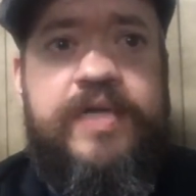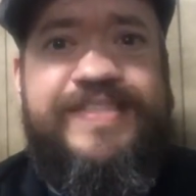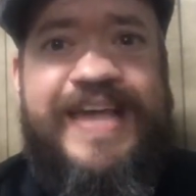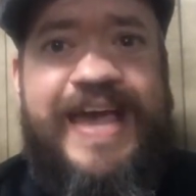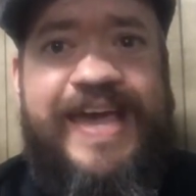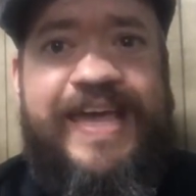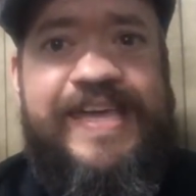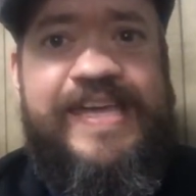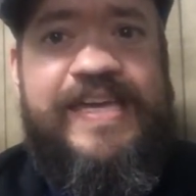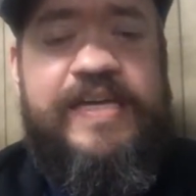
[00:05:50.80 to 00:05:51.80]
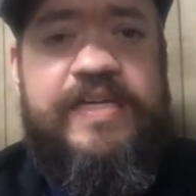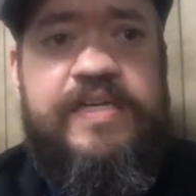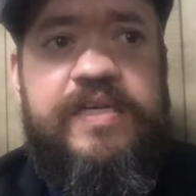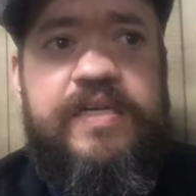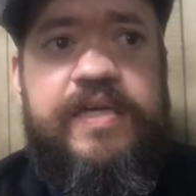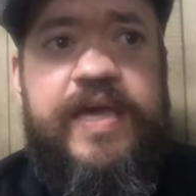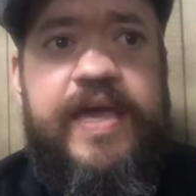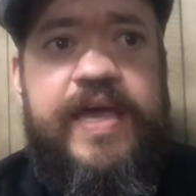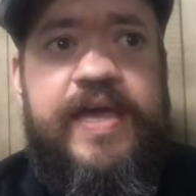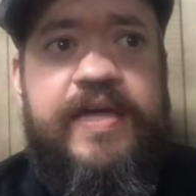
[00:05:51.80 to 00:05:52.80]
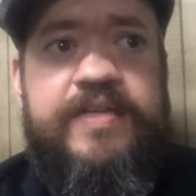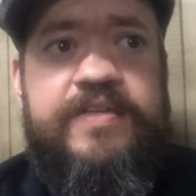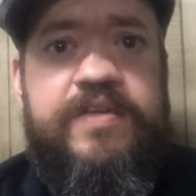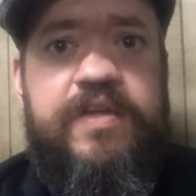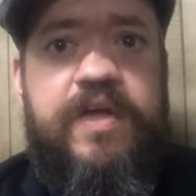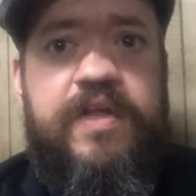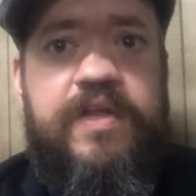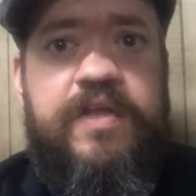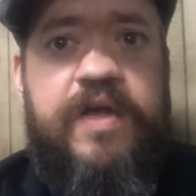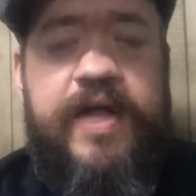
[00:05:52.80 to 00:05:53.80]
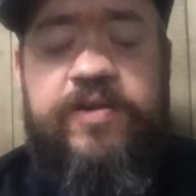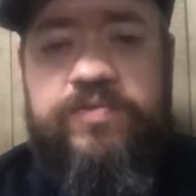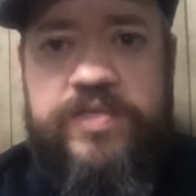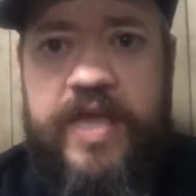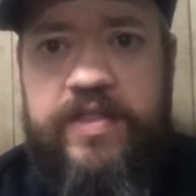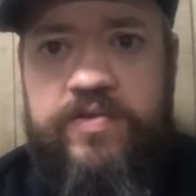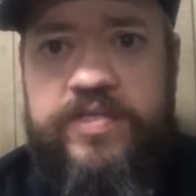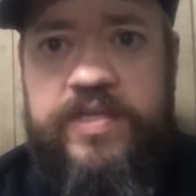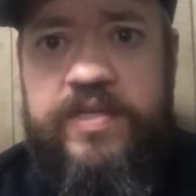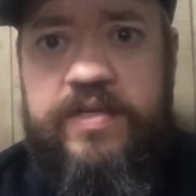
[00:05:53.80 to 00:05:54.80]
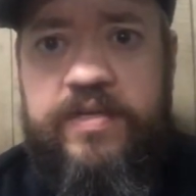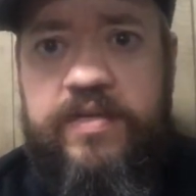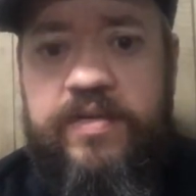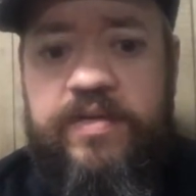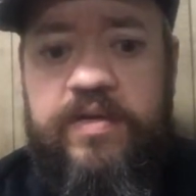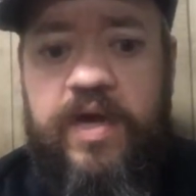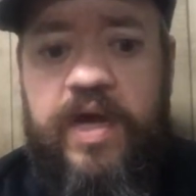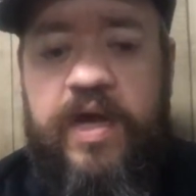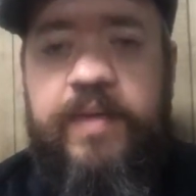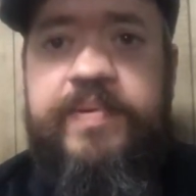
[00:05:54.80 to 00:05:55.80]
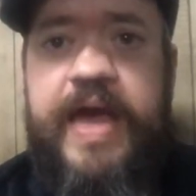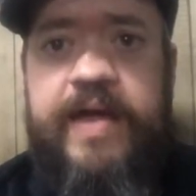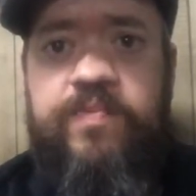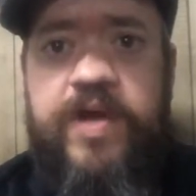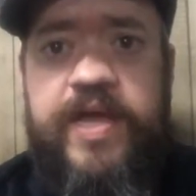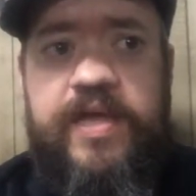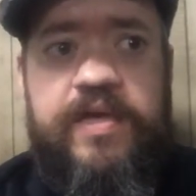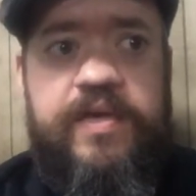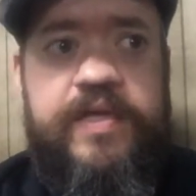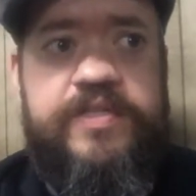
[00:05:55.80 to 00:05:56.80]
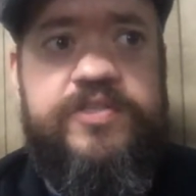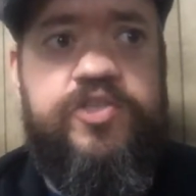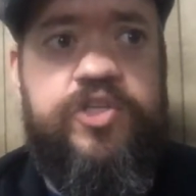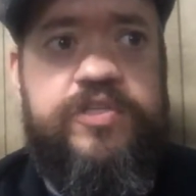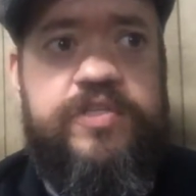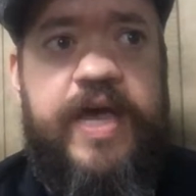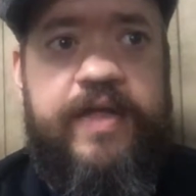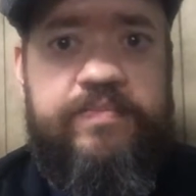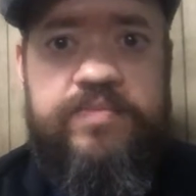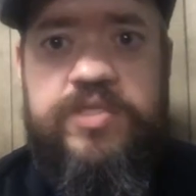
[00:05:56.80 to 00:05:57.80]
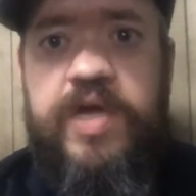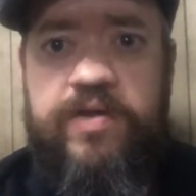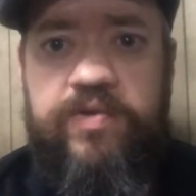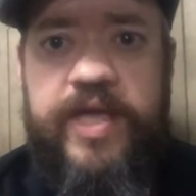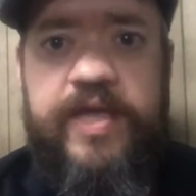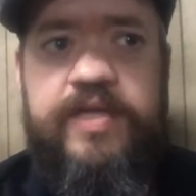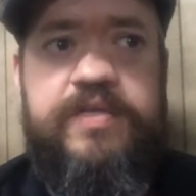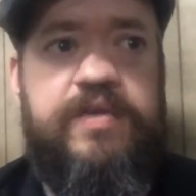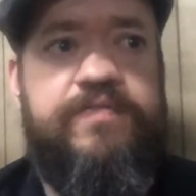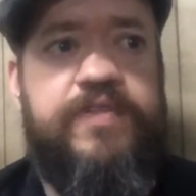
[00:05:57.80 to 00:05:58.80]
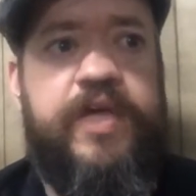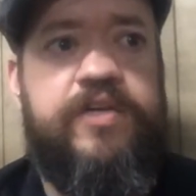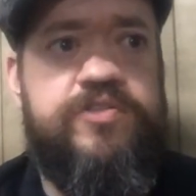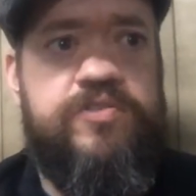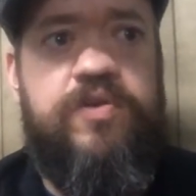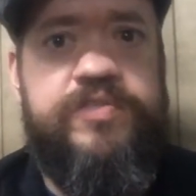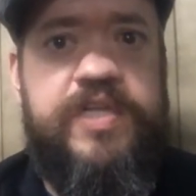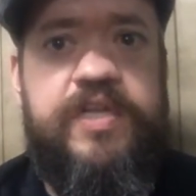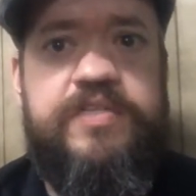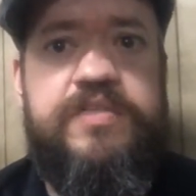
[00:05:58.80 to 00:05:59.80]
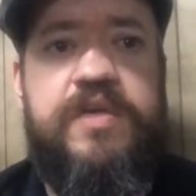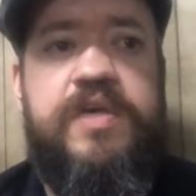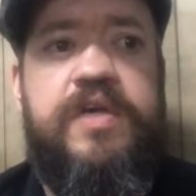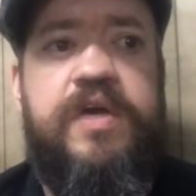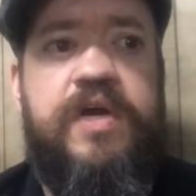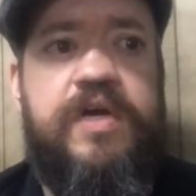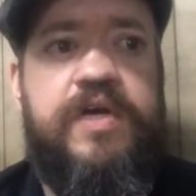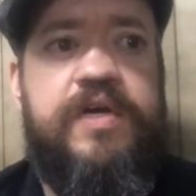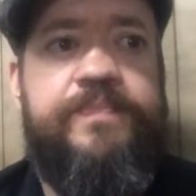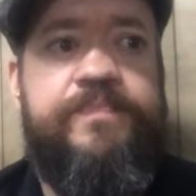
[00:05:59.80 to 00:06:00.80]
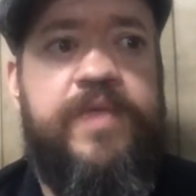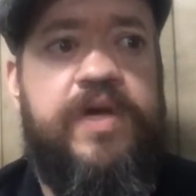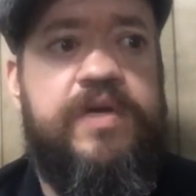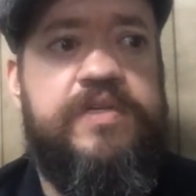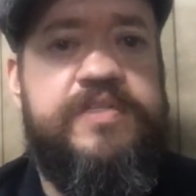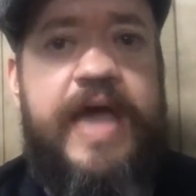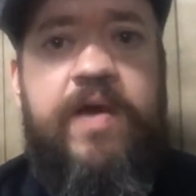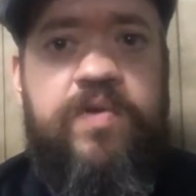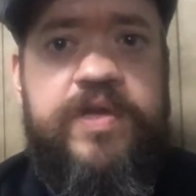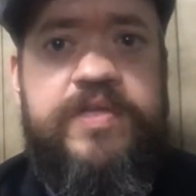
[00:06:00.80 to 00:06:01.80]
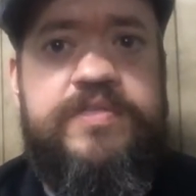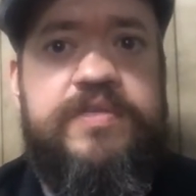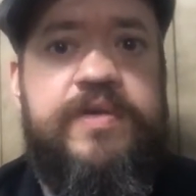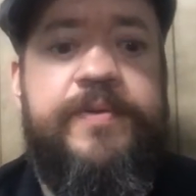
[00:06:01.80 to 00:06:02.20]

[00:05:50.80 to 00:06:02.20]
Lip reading: tangy, and I don't say those in a bad way. It's just that subtle hint of like a saltiness, sourness,